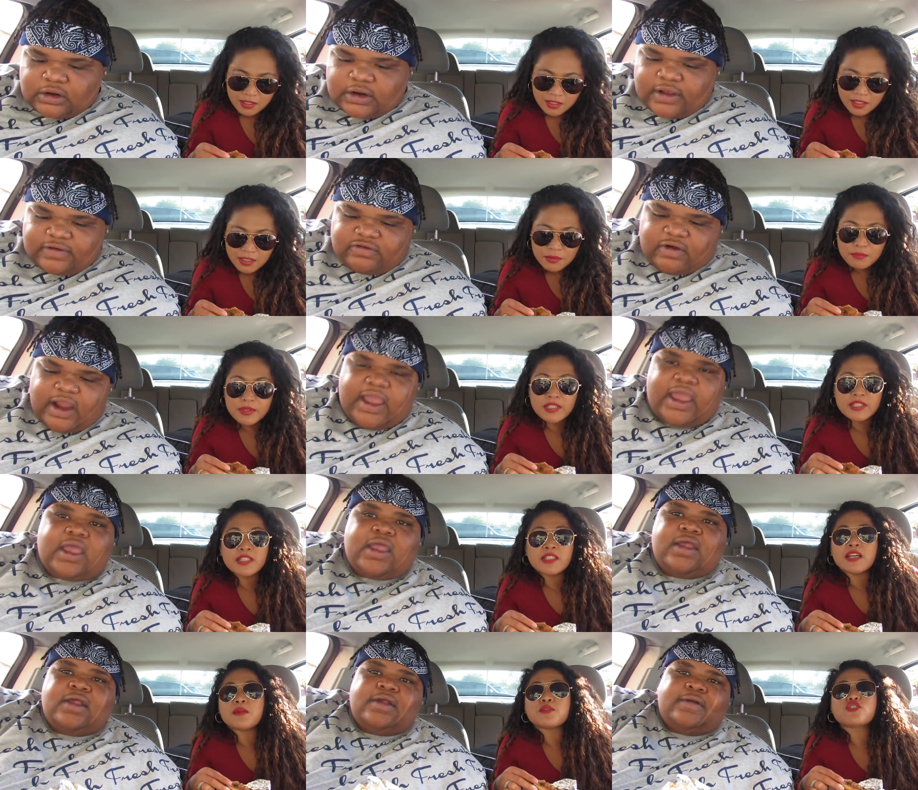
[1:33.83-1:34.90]
Speaker 1: that's right. But
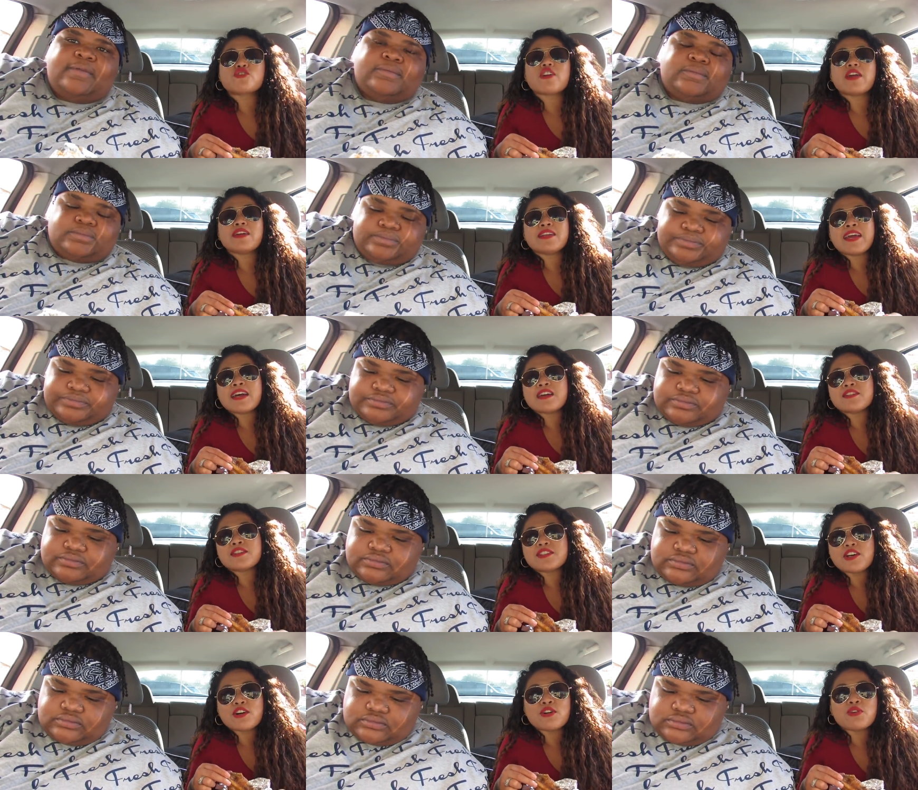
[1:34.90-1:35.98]
I'm straight now,
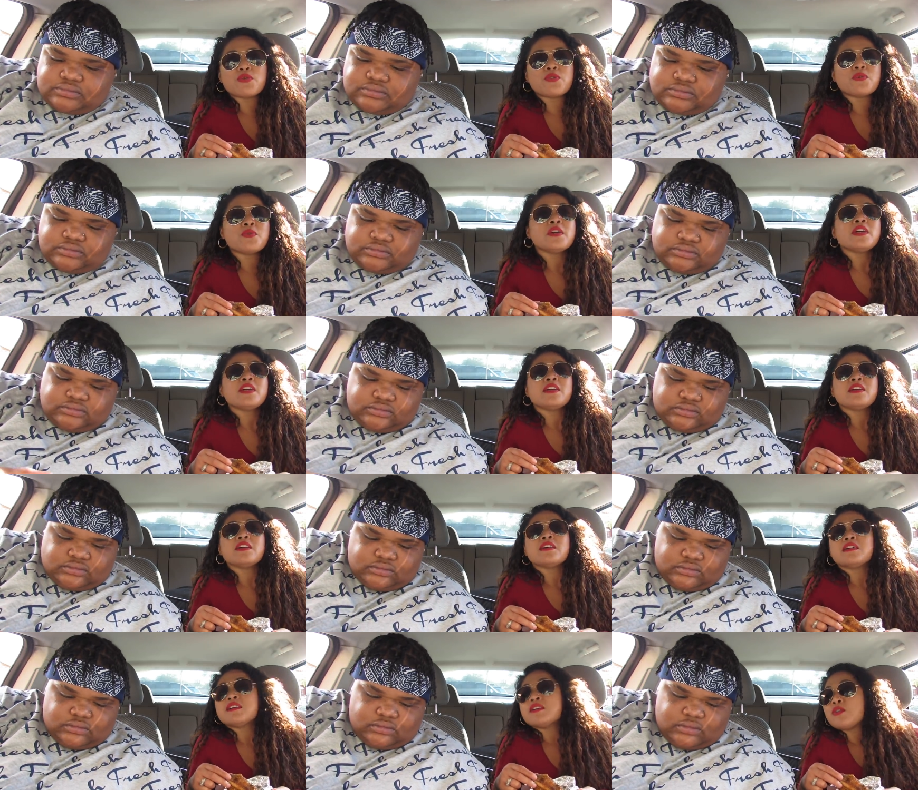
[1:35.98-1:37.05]
so
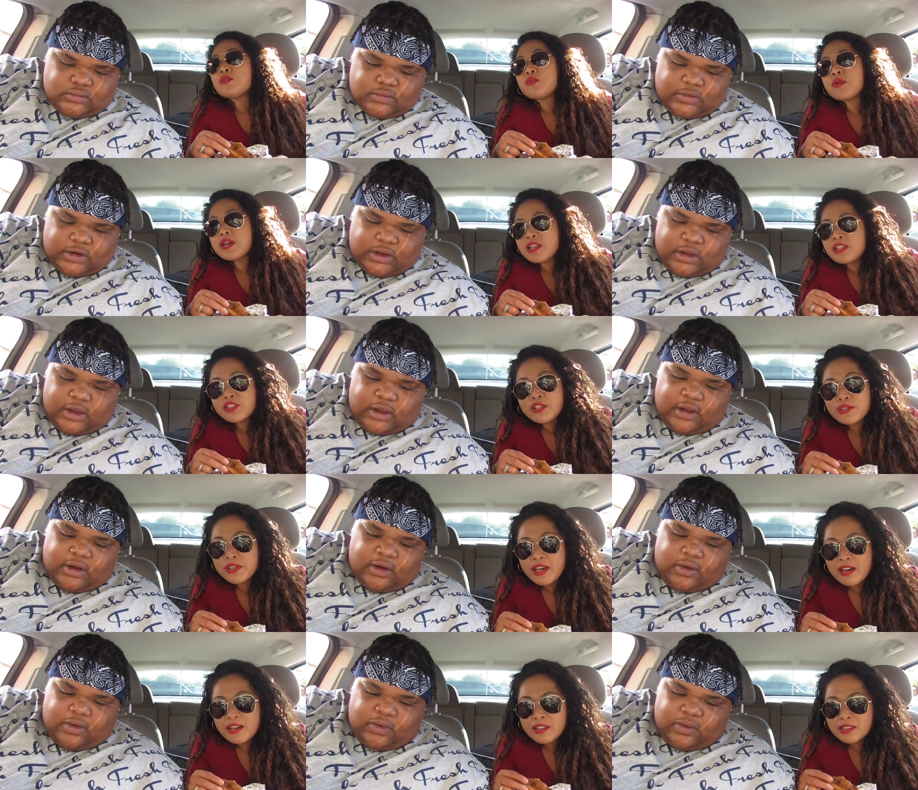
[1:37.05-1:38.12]
what it do,
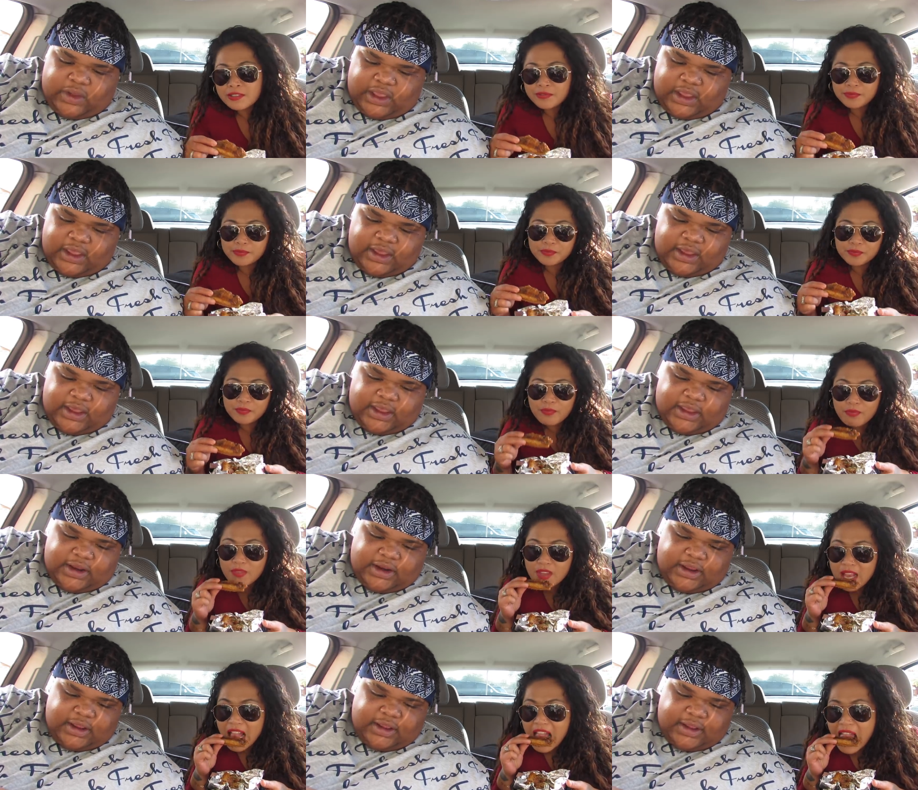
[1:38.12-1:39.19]
y'all? We good.
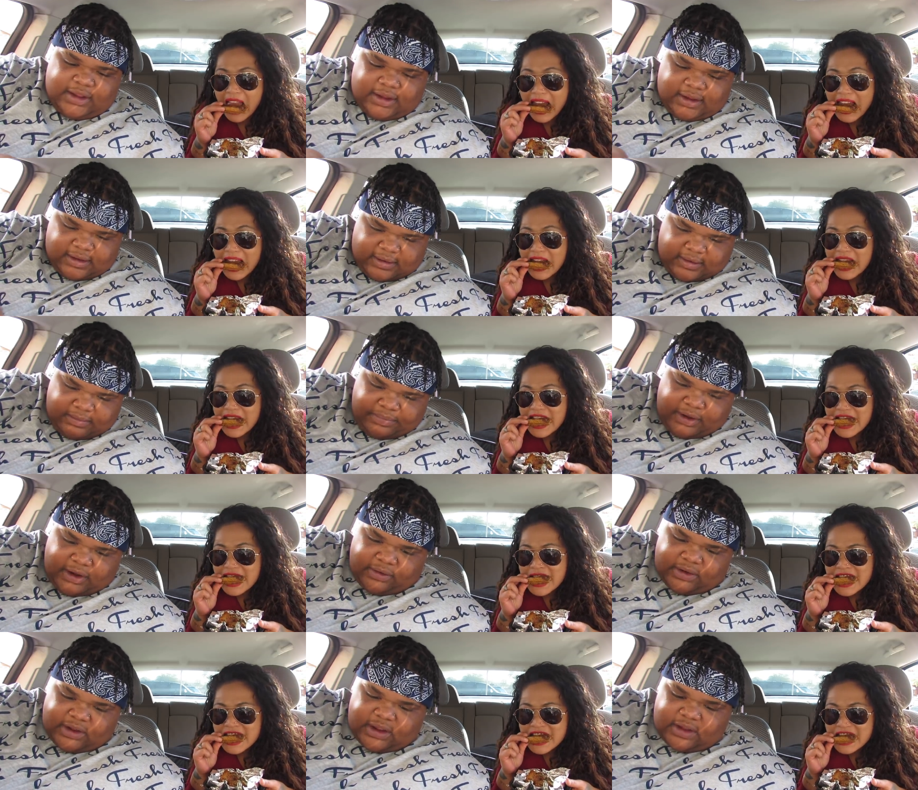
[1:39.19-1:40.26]

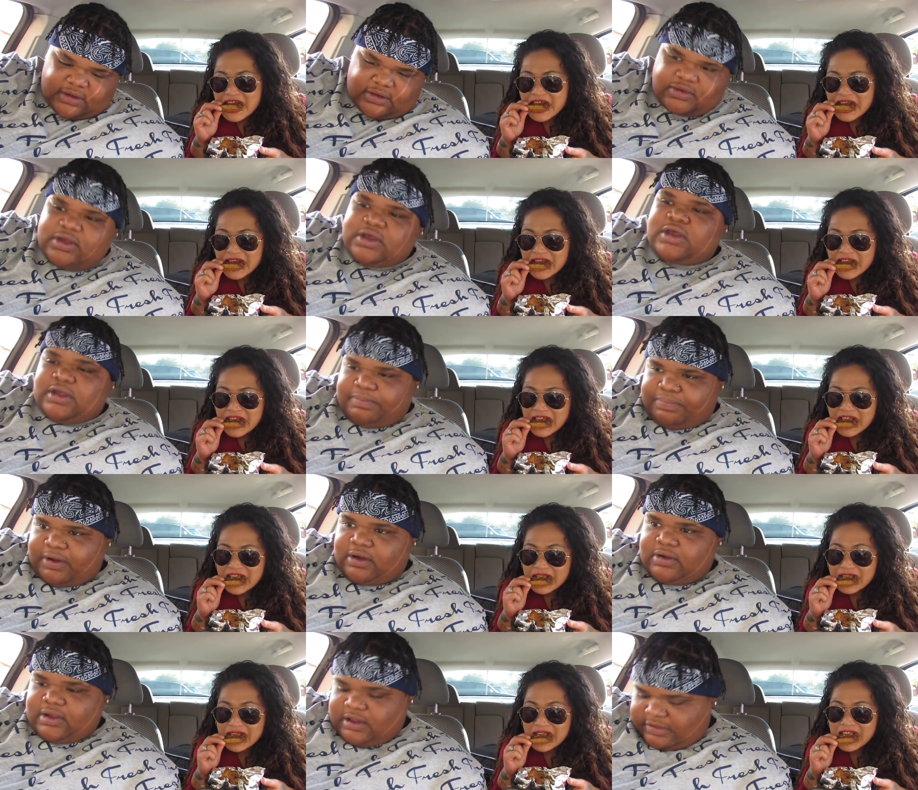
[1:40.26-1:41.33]
Speaker 2: Period. You good,
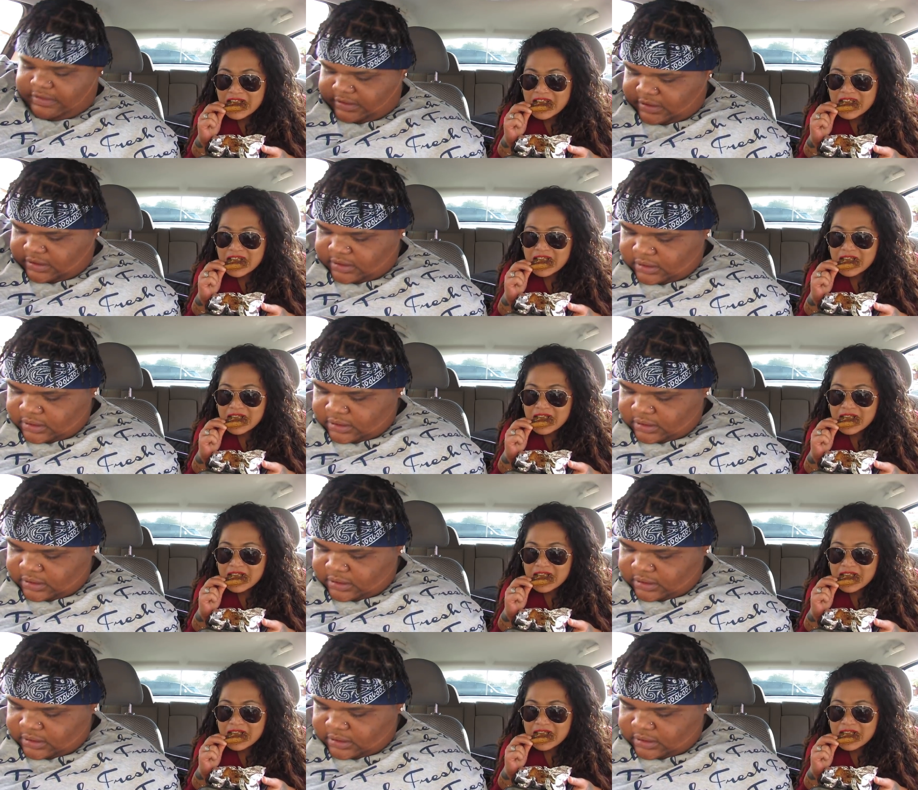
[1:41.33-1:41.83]
period, Jen? Mm